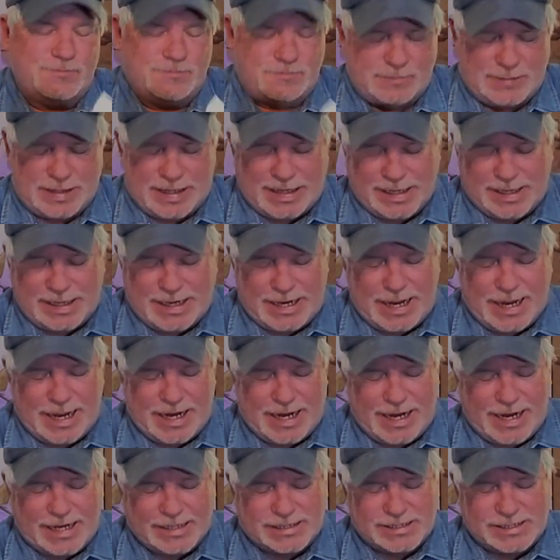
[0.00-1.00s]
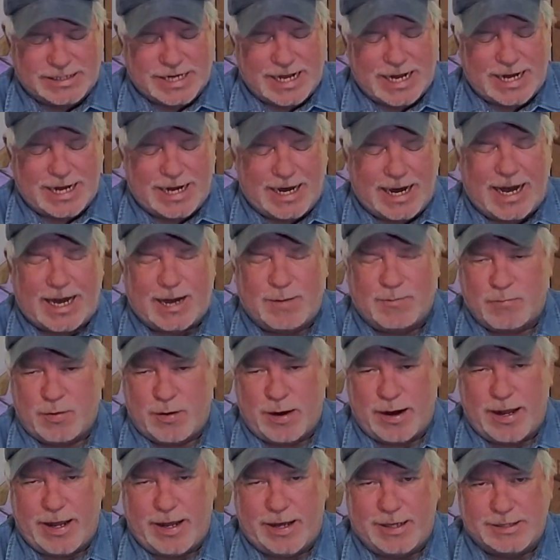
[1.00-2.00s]
It's not a name
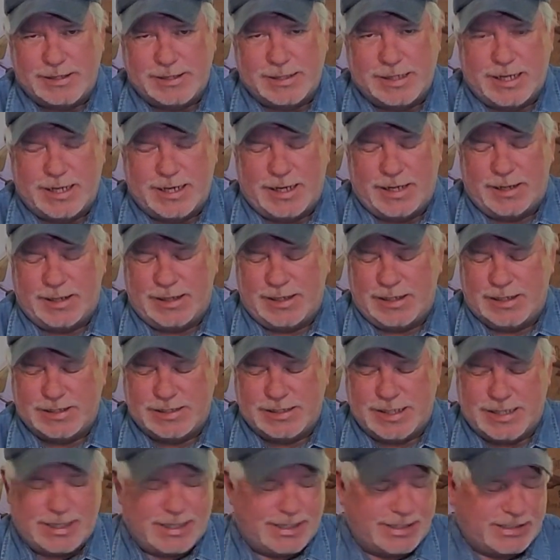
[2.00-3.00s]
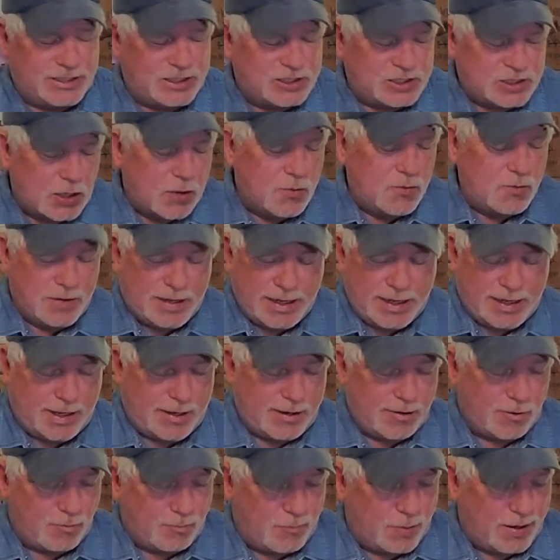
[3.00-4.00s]
brand. It's not like
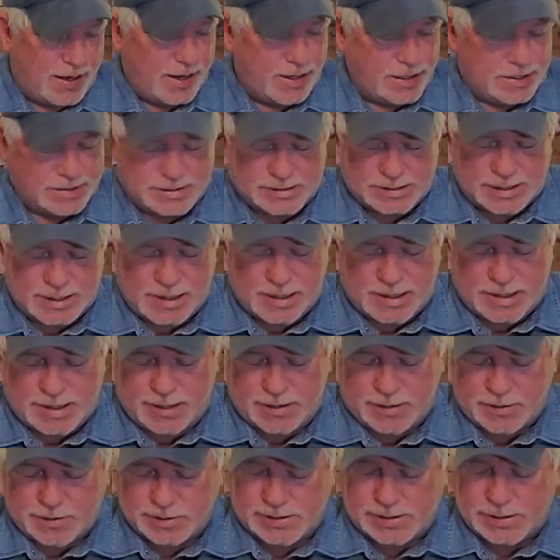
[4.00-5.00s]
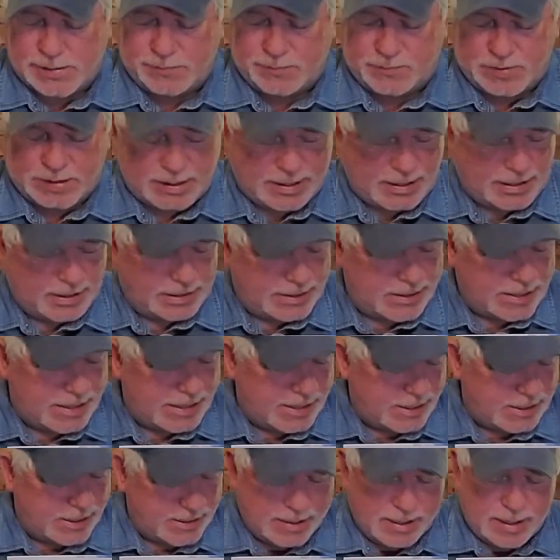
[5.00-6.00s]
Sony or Panasonic or something like
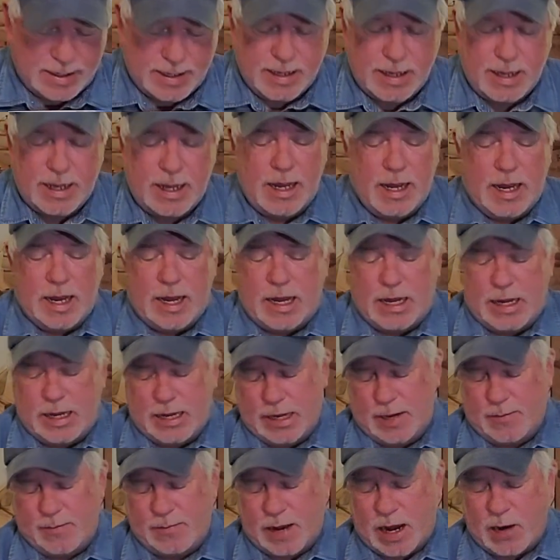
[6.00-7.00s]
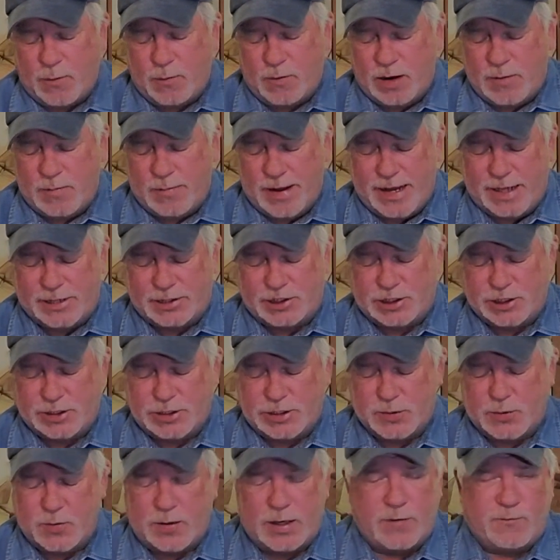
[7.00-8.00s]
that. I would imagine
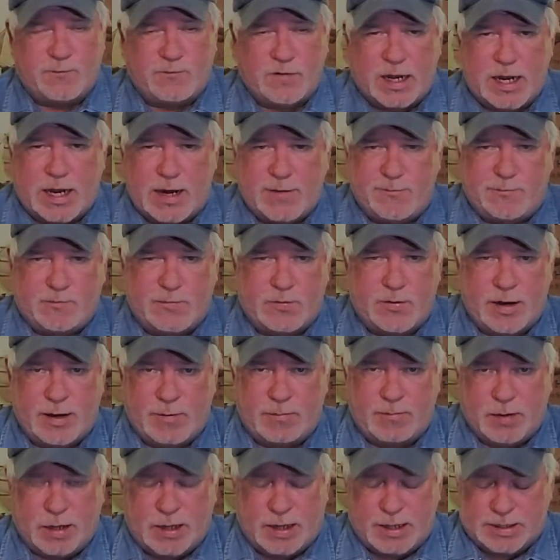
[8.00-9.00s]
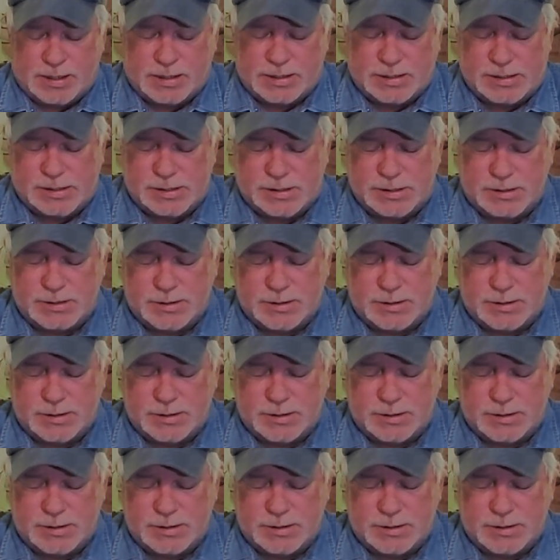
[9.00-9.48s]
25, 30 bucks